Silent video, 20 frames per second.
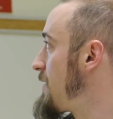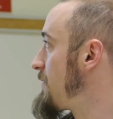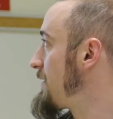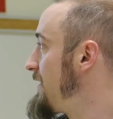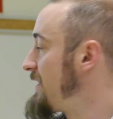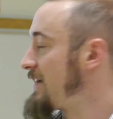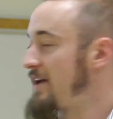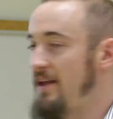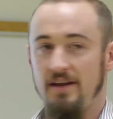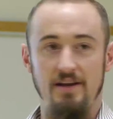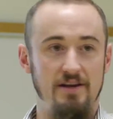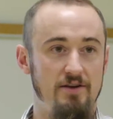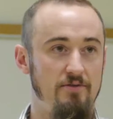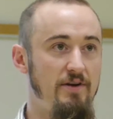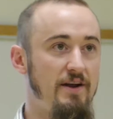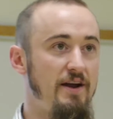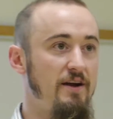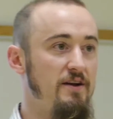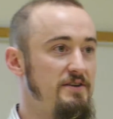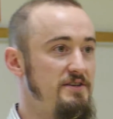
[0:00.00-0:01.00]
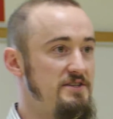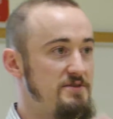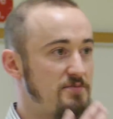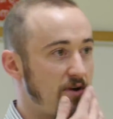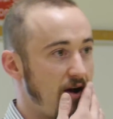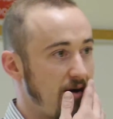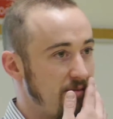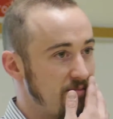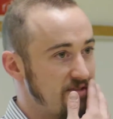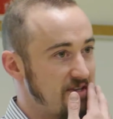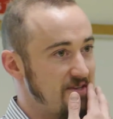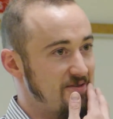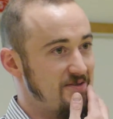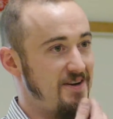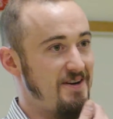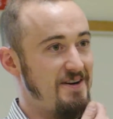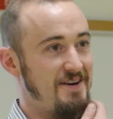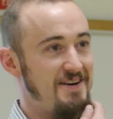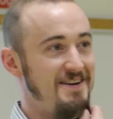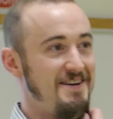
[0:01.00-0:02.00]
we're gonna get into inheritance problems because
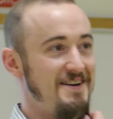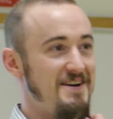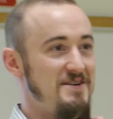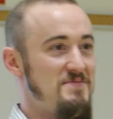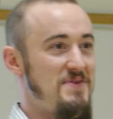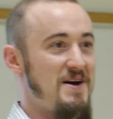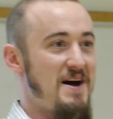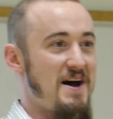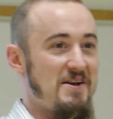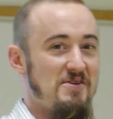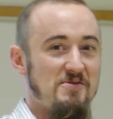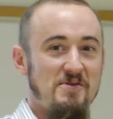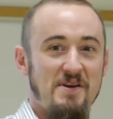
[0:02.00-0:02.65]
paddle